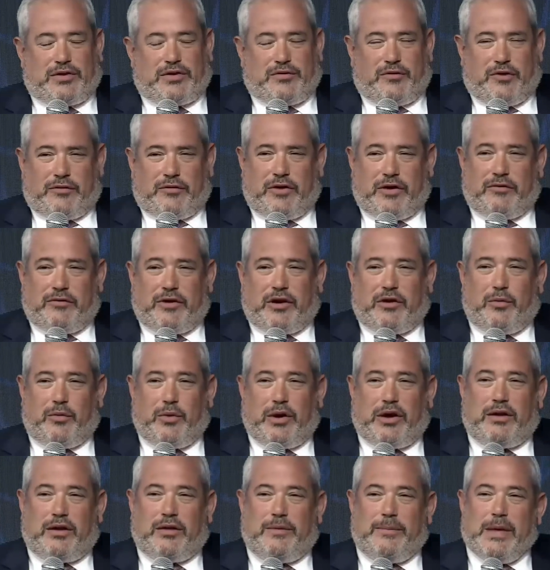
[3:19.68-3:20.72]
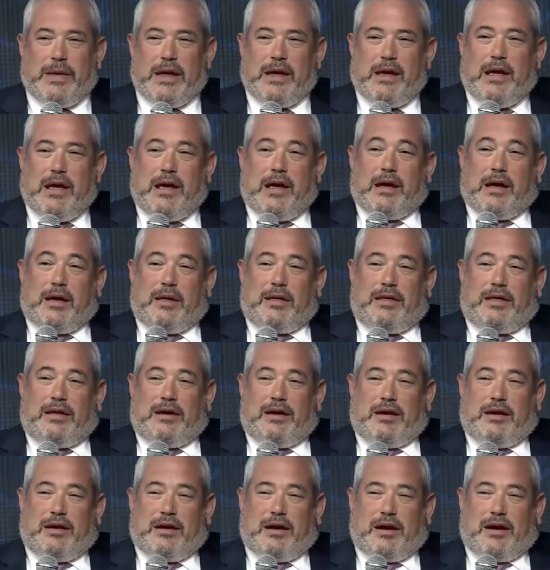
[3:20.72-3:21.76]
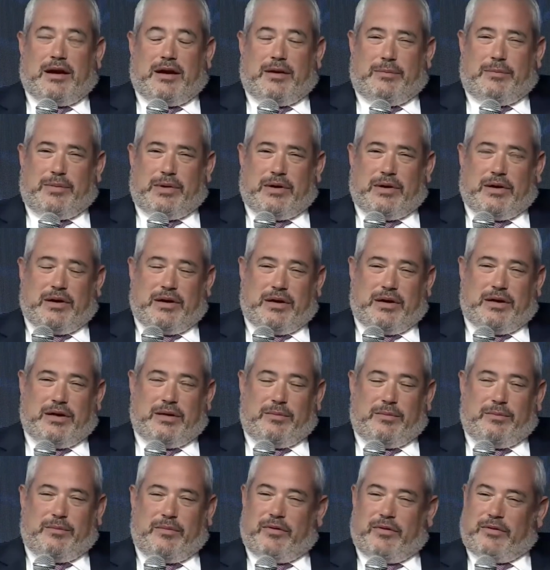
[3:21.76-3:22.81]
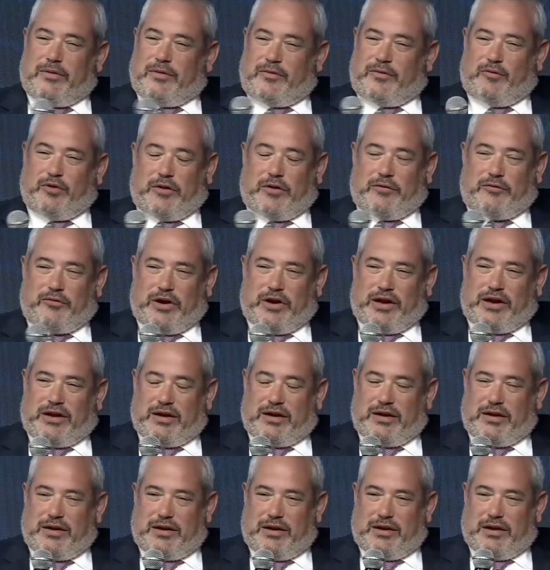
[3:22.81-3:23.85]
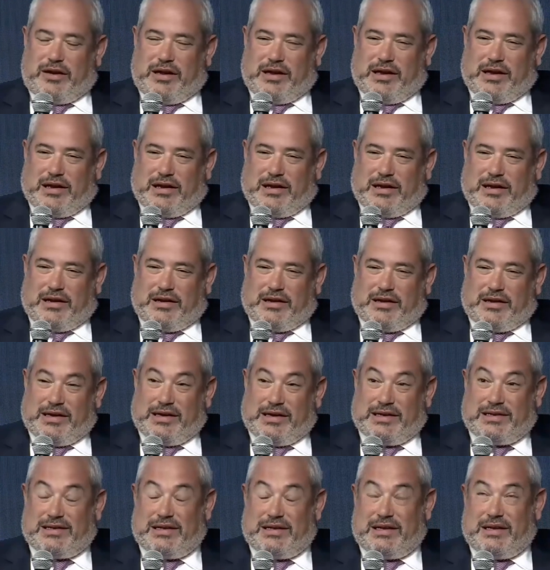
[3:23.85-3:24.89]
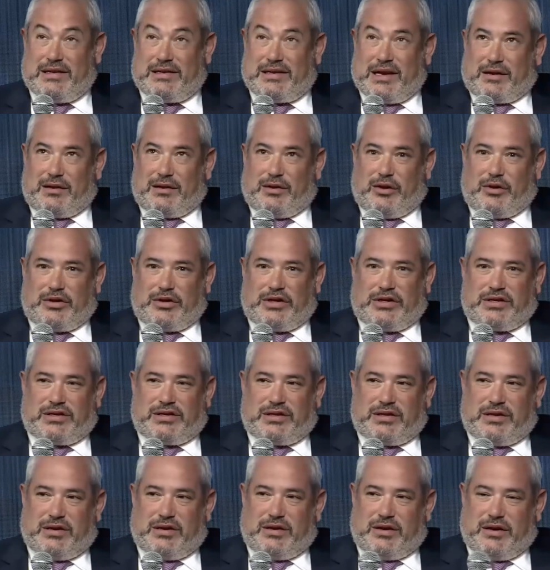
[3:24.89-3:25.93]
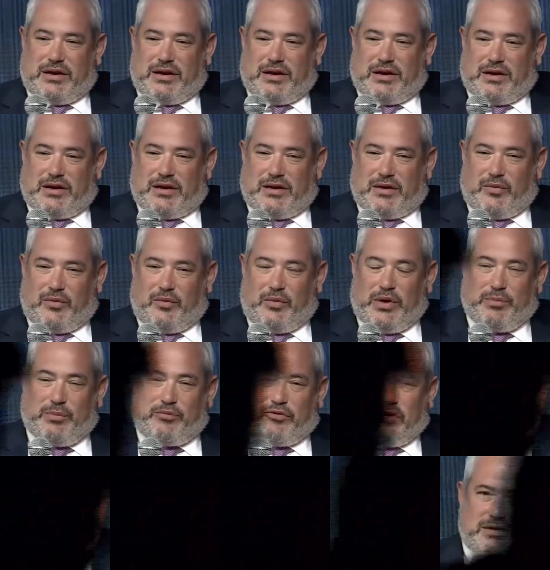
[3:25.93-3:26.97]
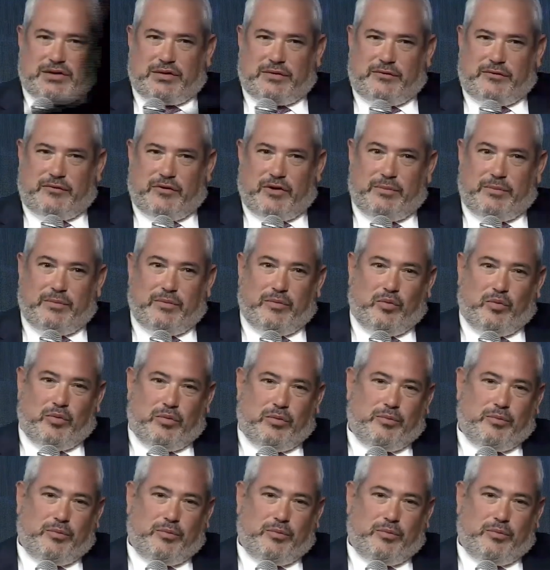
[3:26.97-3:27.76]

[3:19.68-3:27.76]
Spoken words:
Forafric very well. The Forafric is the second largest wheat processor, from